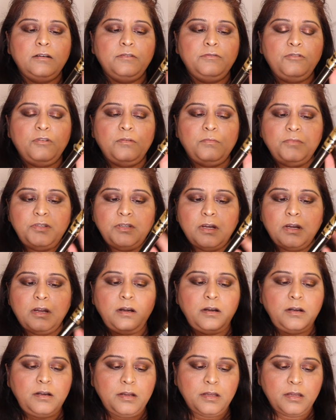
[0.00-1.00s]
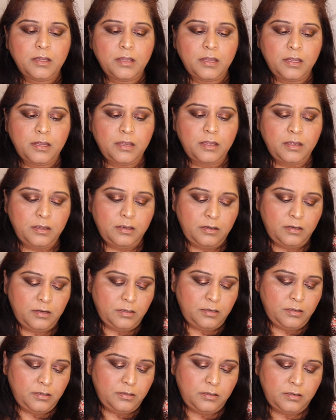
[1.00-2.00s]
from Tarte,
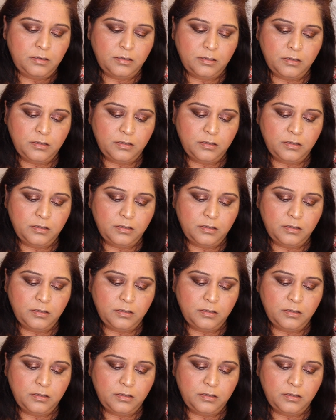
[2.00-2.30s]
and